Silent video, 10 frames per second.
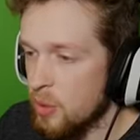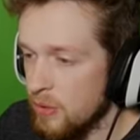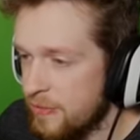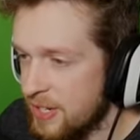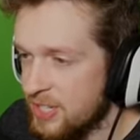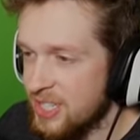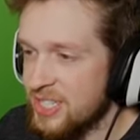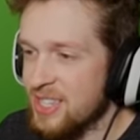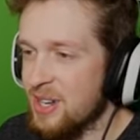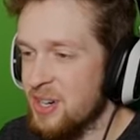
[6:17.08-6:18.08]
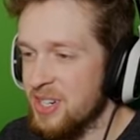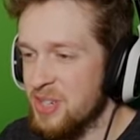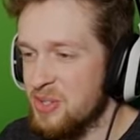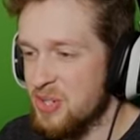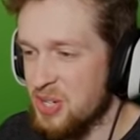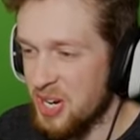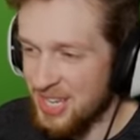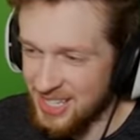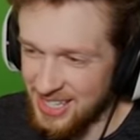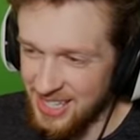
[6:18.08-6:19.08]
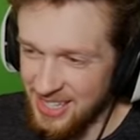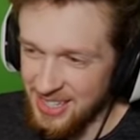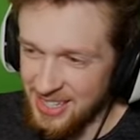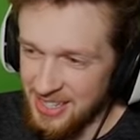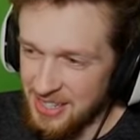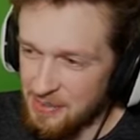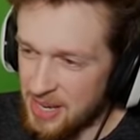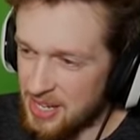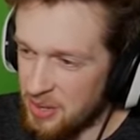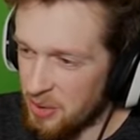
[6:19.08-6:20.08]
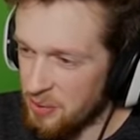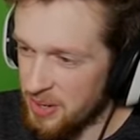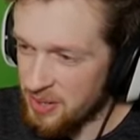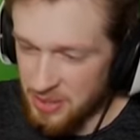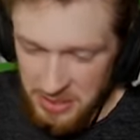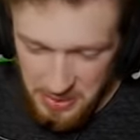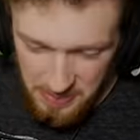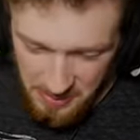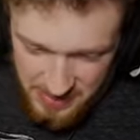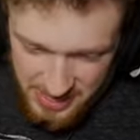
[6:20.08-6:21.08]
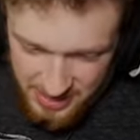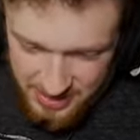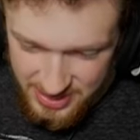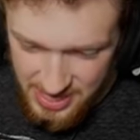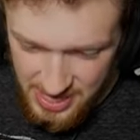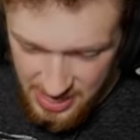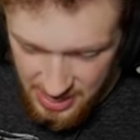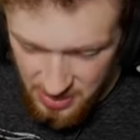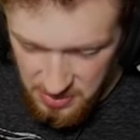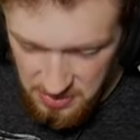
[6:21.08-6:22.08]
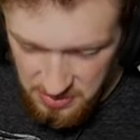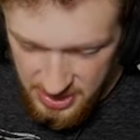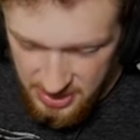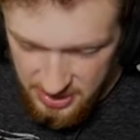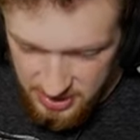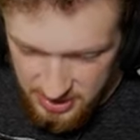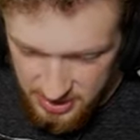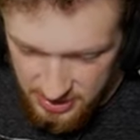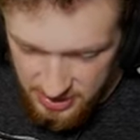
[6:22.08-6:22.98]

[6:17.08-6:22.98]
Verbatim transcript: Goldfish has learned a new trick. Make a note of what you taught your puppy. Yeah, Zihao means